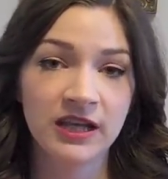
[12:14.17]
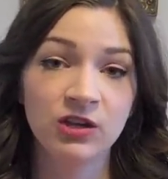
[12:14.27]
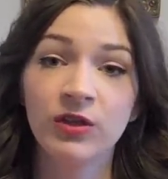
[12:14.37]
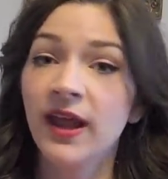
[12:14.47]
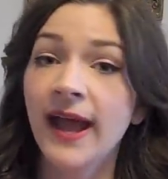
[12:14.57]
And I
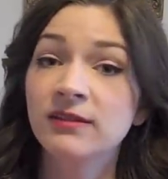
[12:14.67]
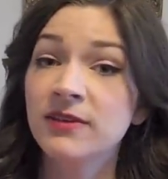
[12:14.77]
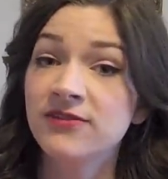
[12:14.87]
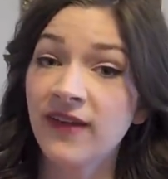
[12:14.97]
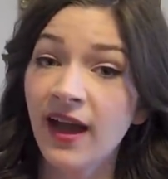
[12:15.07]
knew that it had to
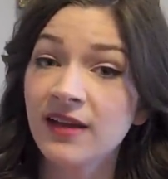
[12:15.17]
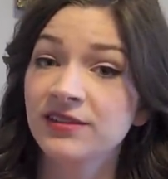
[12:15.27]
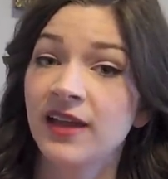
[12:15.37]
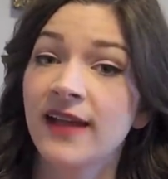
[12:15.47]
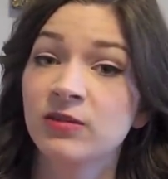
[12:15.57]
be
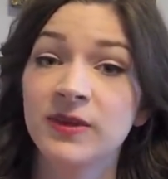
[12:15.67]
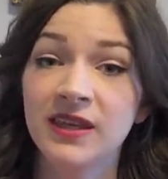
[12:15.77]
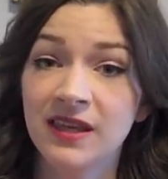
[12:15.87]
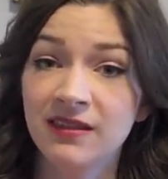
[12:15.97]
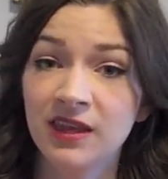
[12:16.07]
fast and it had to
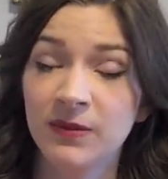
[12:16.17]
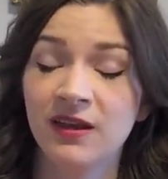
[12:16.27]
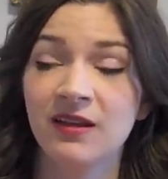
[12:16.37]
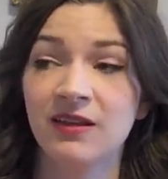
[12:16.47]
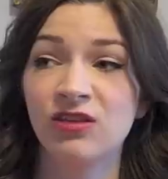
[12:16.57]
be easy,
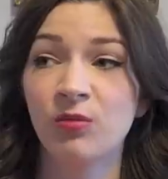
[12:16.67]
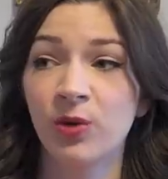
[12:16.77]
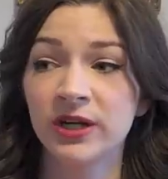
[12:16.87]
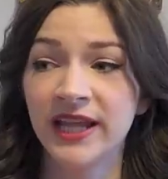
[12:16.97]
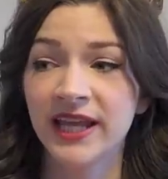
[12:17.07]
because in the
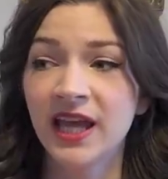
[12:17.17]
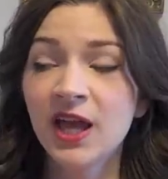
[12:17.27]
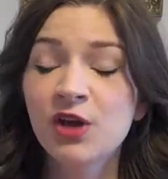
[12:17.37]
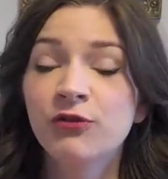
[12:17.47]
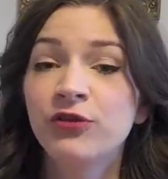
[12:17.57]
morning,
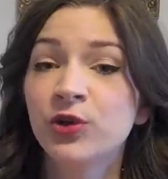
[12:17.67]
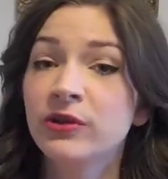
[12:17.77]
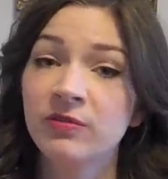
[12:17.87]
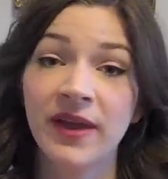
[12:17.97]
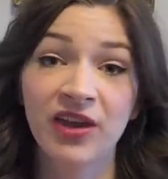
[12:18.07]

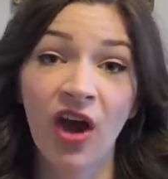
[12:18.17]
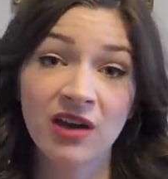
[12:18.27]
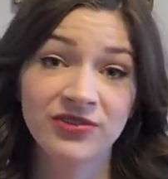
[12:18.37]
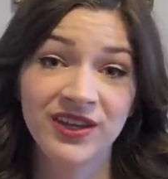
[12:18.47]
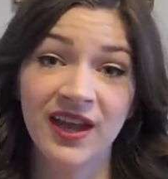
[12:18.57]
food is my
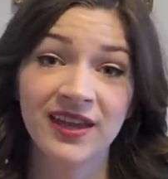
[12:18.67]
coffee.